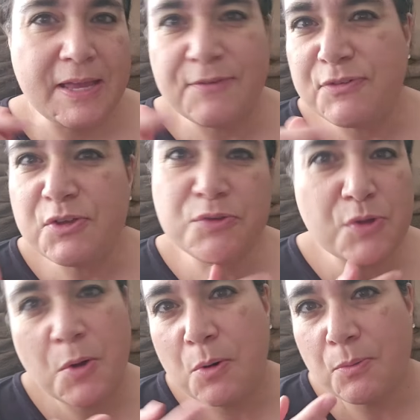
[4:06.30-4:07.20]
If you
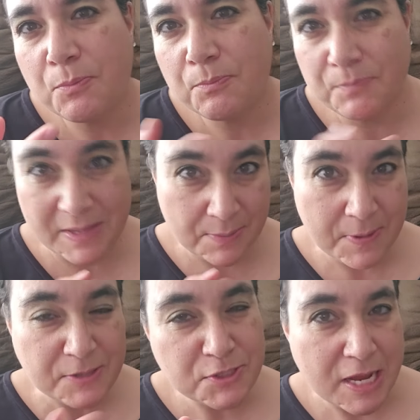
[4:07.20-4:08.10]
know me and
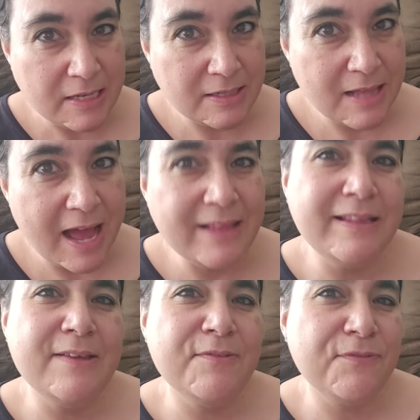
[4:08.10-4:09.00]
my channel, I
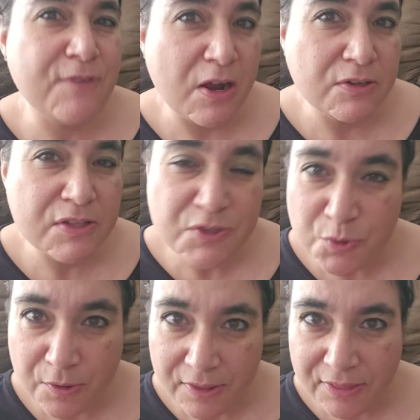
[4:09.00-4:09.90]
live far in the
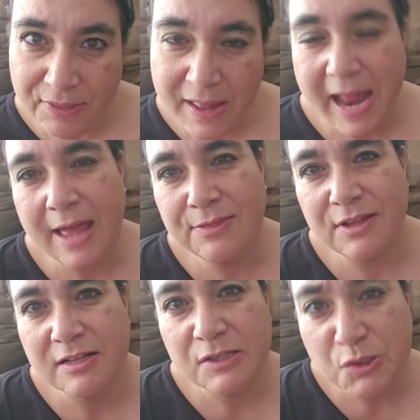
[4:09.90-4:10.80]
north, and
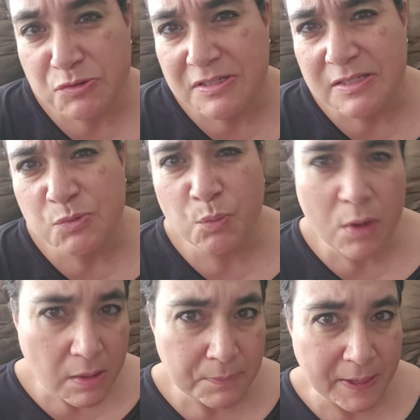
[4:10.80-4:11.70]
the closest
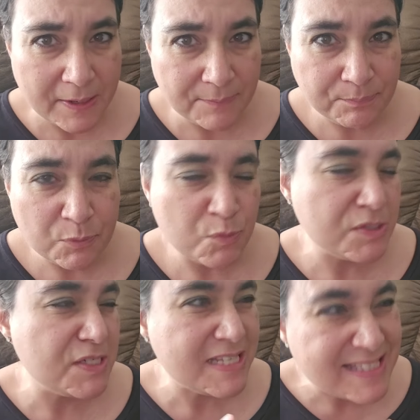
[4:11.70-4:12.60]
Walmart,
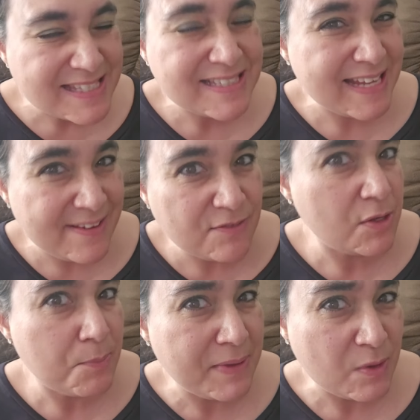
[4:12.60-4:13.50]
which isn't even
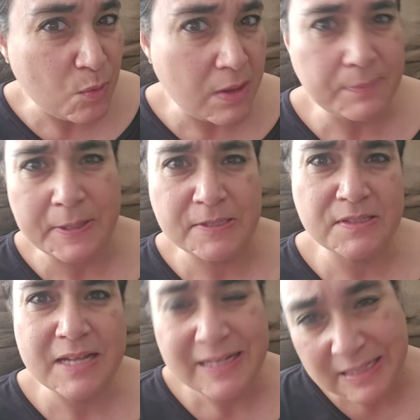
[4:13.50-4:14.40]
a big Walmart,
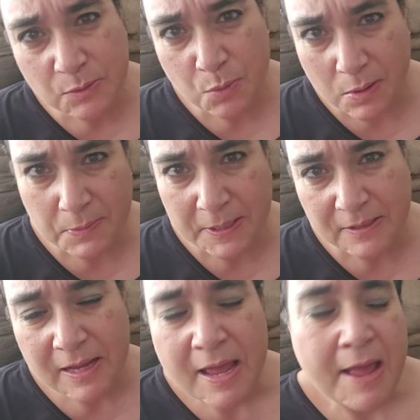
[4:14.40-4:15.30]
it's a little Walmart.
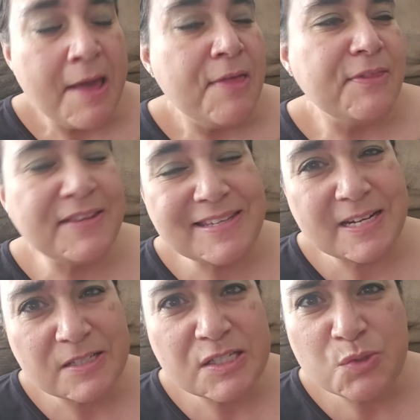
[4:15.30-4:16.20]
The
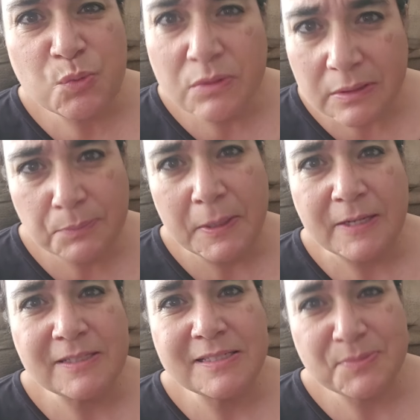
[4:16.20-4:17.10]
nearest
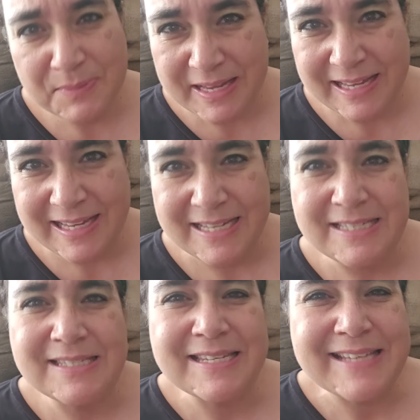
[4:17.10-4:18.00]
Walmart to me
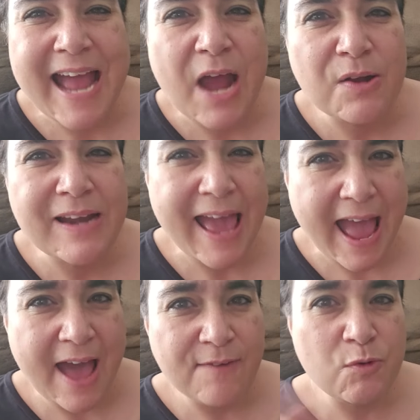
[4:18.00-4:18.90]
is an hour and a
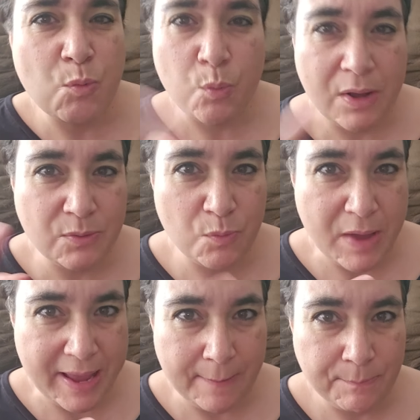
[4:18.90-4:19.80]
half one
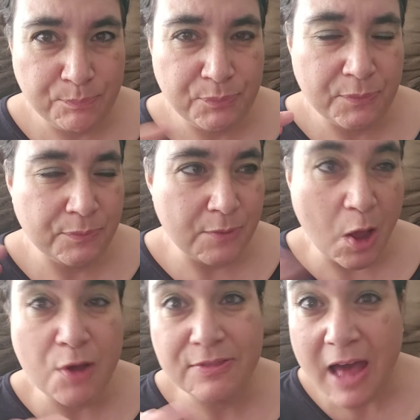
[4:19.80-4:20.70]
way
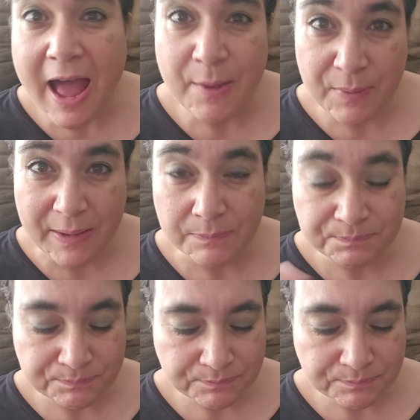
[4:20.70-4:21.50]
on the highway.